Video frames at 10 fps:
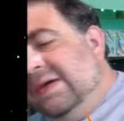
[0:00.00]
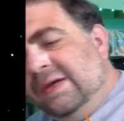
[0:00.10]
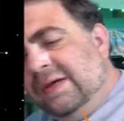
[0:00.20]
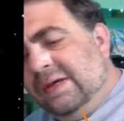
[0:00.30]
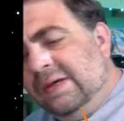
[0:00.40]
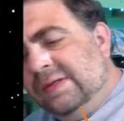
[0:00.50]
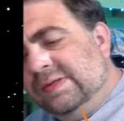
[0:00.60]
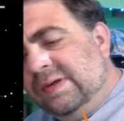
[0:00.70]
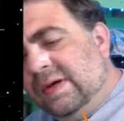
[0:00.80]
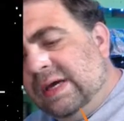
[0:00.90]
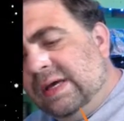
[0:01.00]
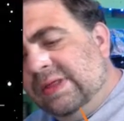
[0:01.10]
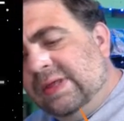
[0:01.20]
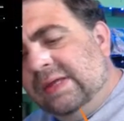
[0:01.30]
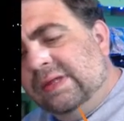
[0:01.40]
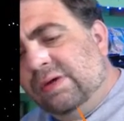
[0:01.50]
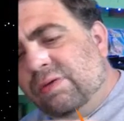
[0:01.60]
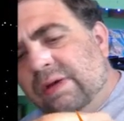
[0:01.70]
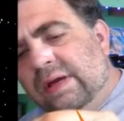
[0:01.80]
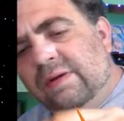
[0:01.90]
So I gotta thank the
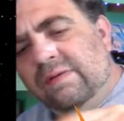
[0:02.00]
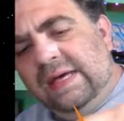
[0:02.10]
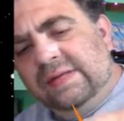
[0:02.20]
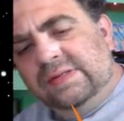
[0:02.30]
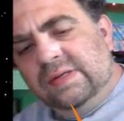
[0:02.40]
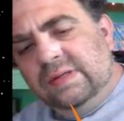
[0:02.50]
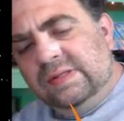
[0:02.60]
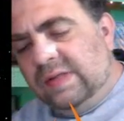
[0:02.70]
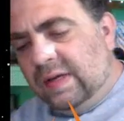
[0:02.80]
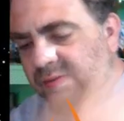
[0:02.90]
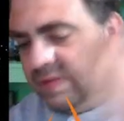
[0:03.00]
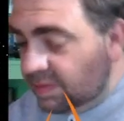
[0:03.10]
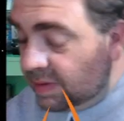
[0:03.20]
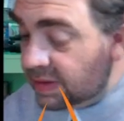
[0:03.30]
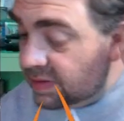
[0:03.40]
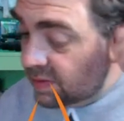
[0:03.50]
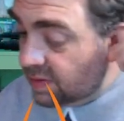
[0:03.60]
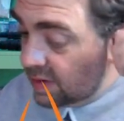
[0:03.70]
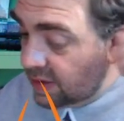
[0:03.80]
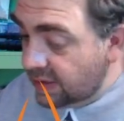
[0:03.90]
creator of that series, Donald Spix,
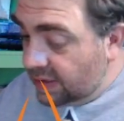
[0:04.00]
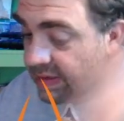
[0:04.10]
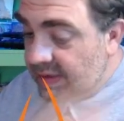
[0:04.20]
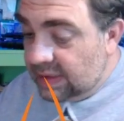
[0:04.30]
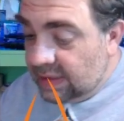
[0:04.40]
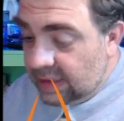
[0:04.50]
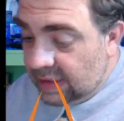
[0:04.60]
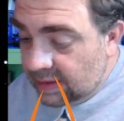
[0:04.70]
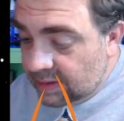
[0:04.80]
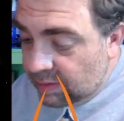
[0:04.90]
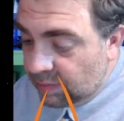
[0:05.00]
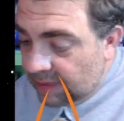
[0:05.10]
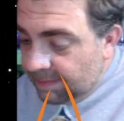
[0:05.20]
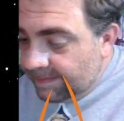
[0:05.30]
for sending that to me.